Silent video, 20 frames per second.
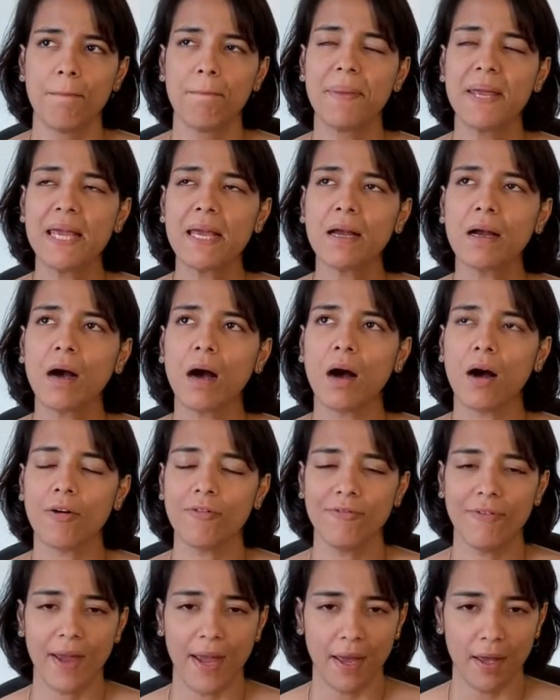Being
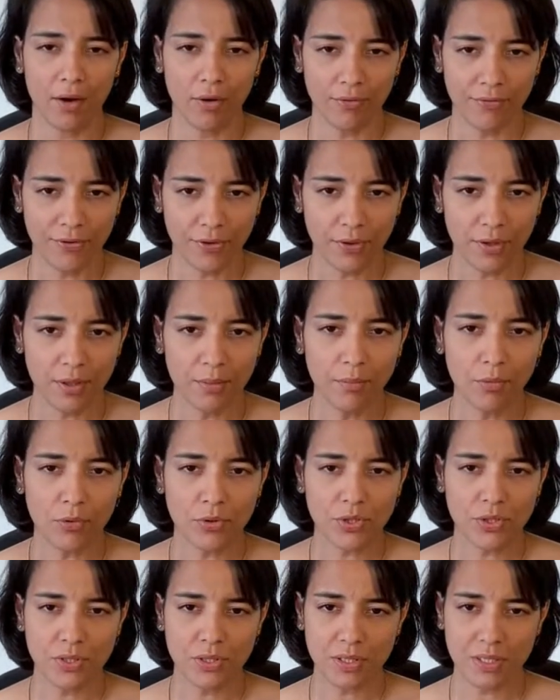aware of your
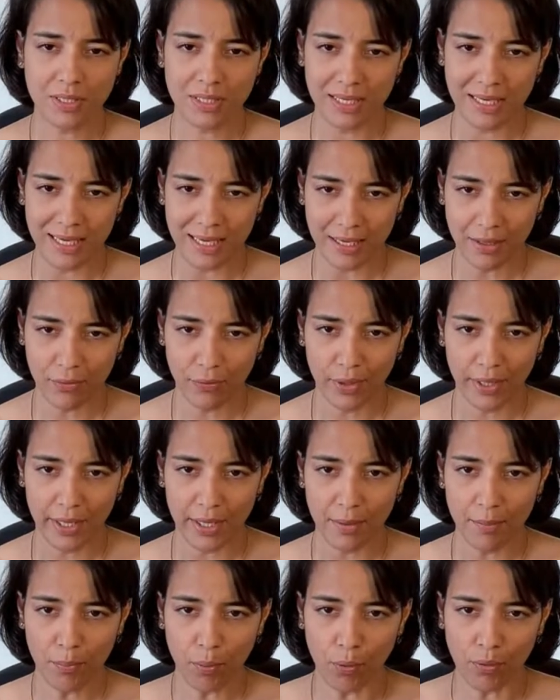emotions is
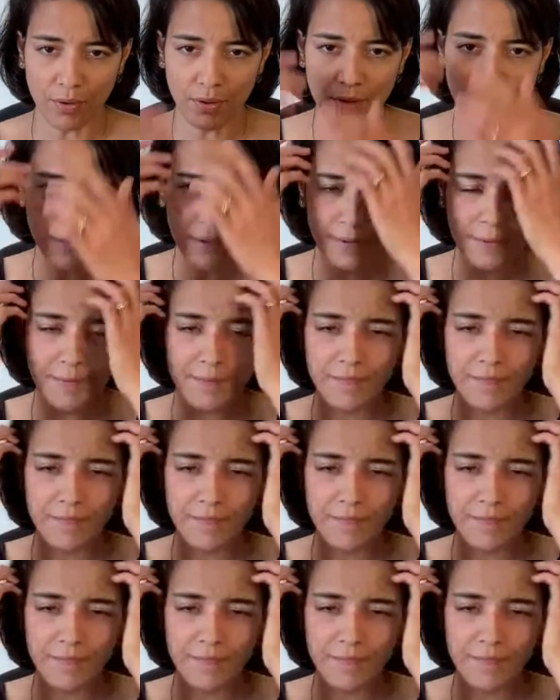equally important.